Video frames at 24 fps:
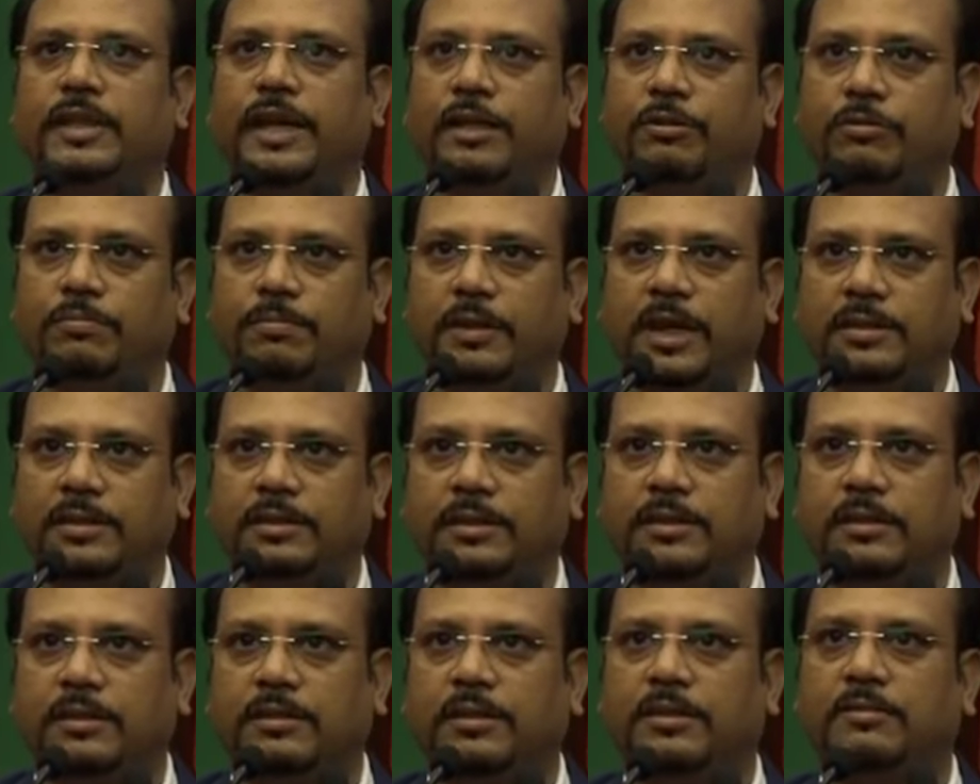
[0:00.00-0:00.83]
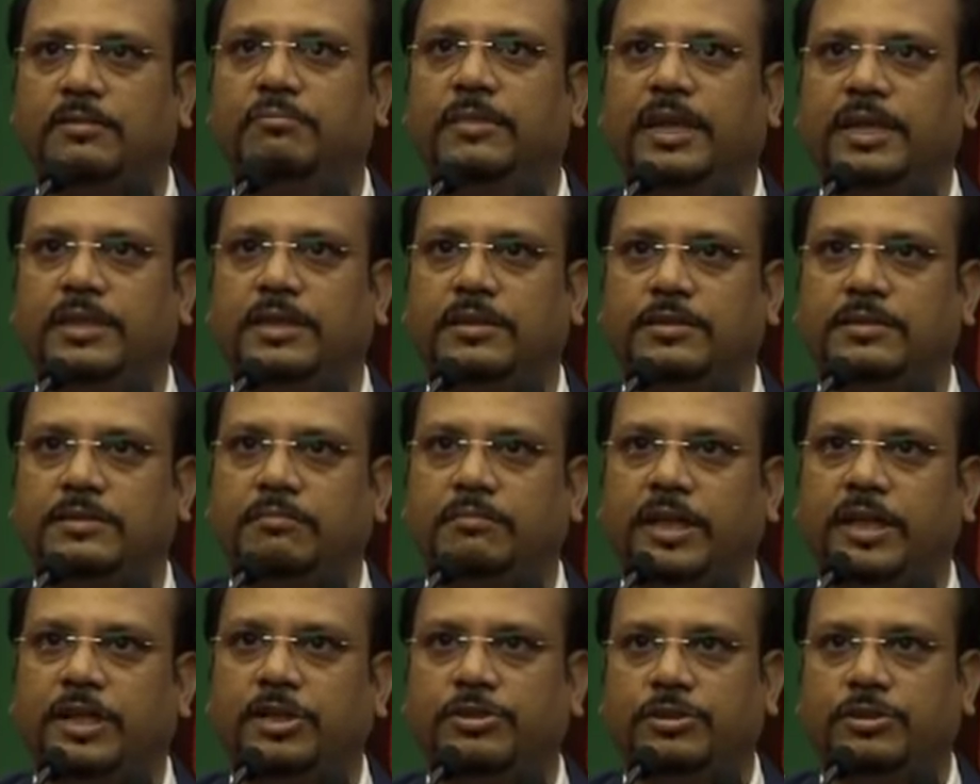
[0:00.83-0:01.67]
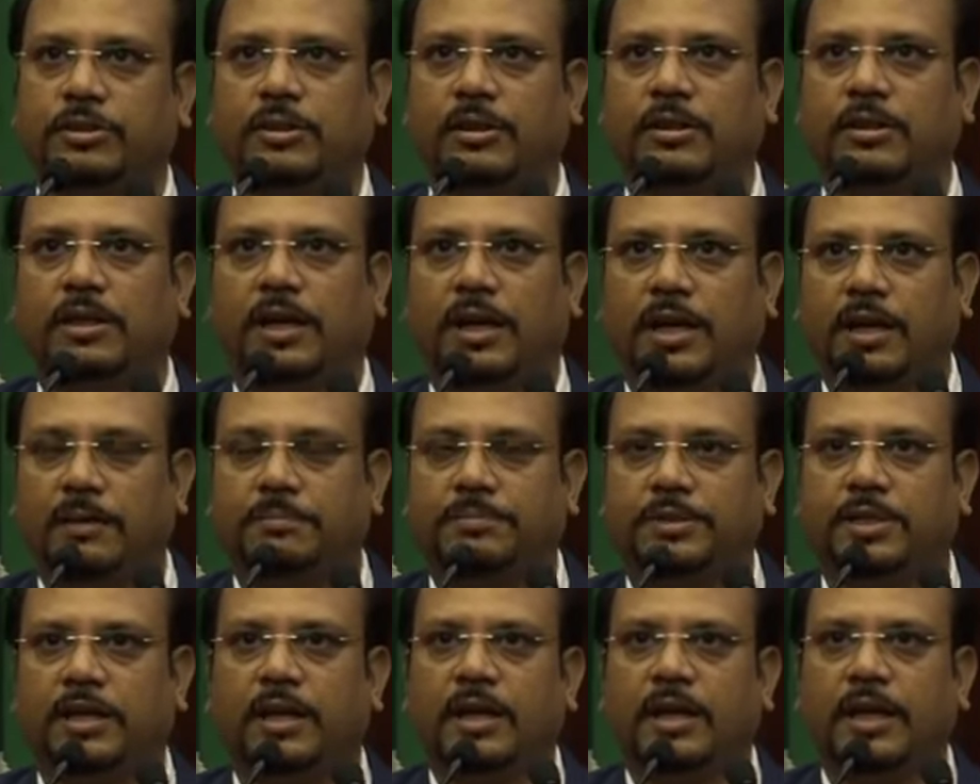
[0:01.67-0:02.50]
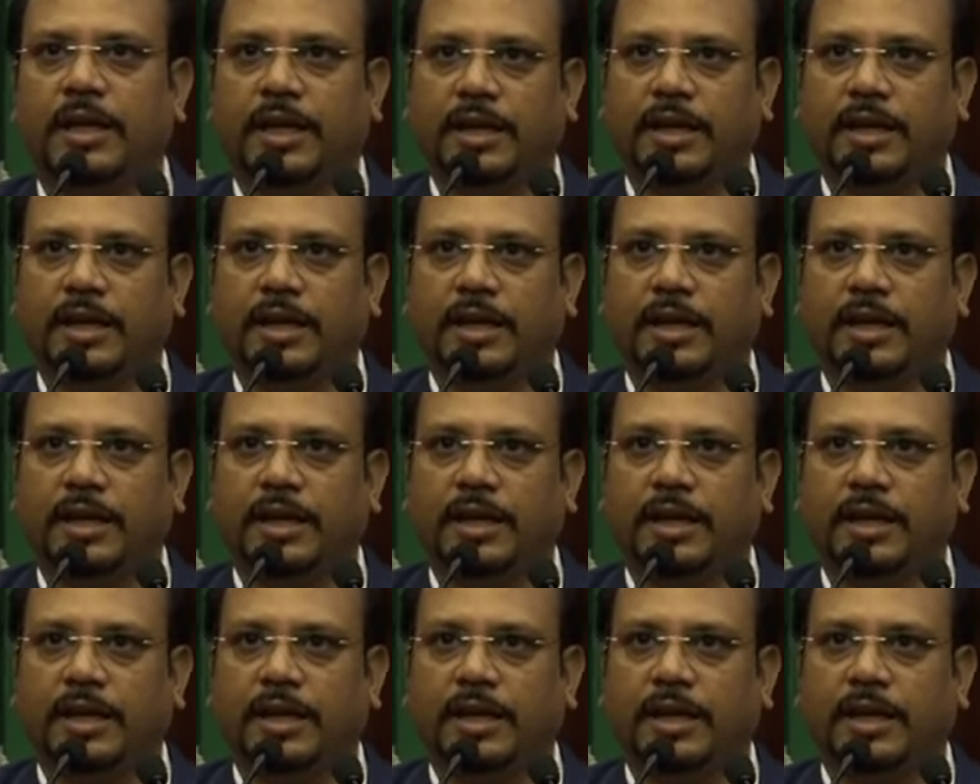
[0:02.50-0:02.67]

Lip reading: nanoparticles in medicinal herbs,